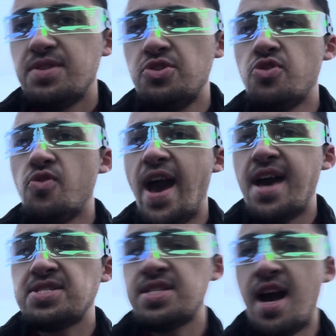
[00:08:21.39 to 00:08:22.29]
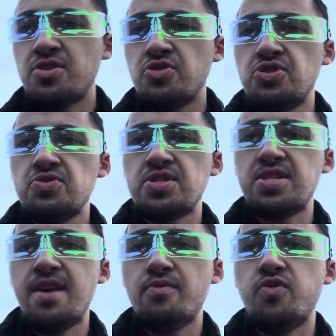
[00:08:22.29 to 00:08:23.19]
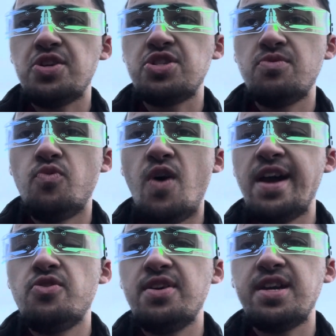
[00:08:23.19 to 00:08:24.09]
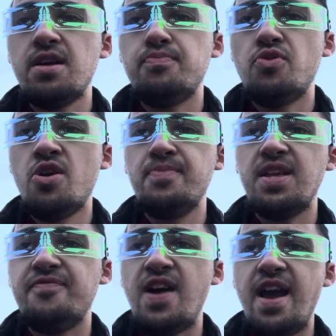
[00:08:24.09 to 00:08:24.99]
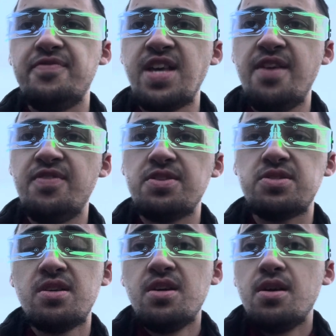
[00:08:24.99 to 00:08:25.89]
You know, ask Dr. Seuss the same question. Why don't I get an apartment if I have savings?